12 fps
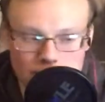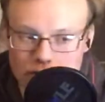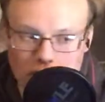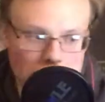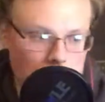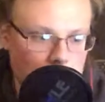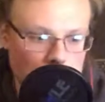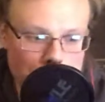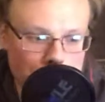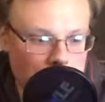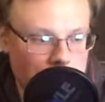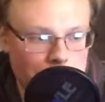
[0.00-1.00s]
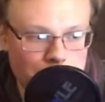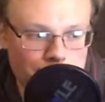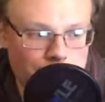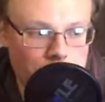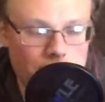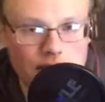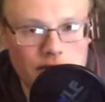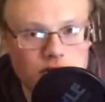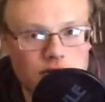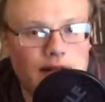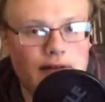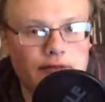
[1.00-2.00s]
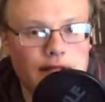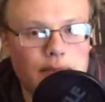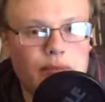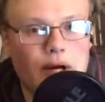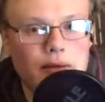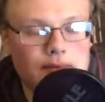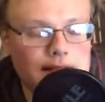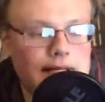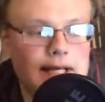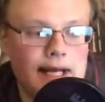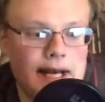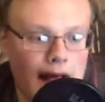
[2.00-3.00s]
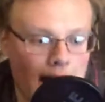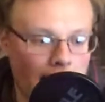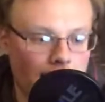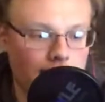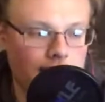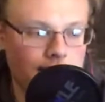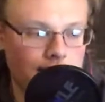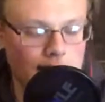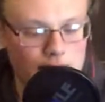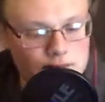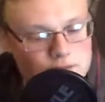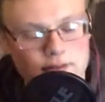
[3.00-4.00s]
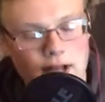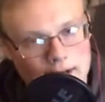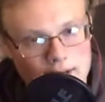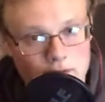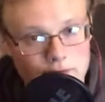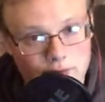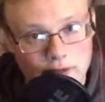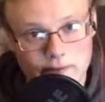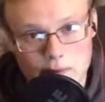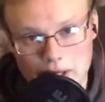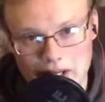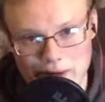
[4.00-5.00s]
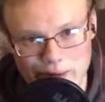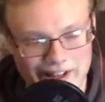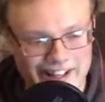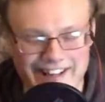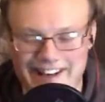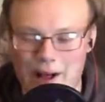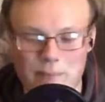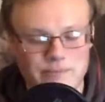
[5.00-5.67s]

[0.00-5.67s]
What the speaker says: I'm sorry, but, this is definitely probably not, this is not kid-friendly, by the way.